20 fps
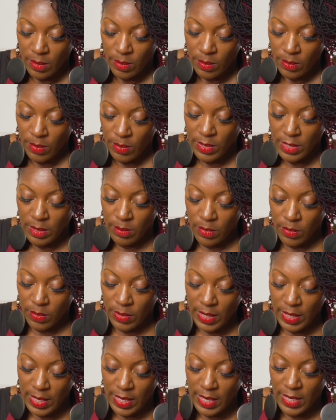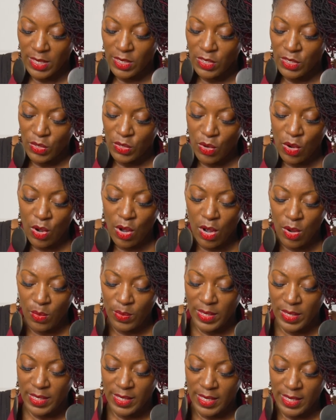with some green onions. You
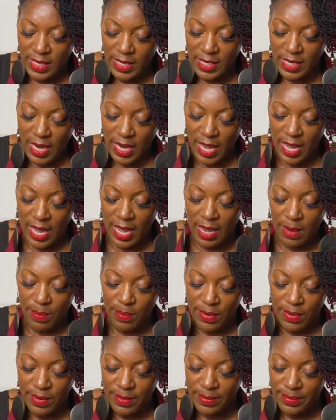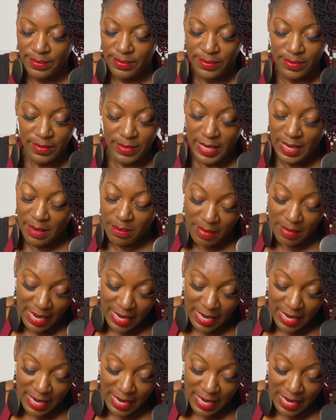always need to top, in my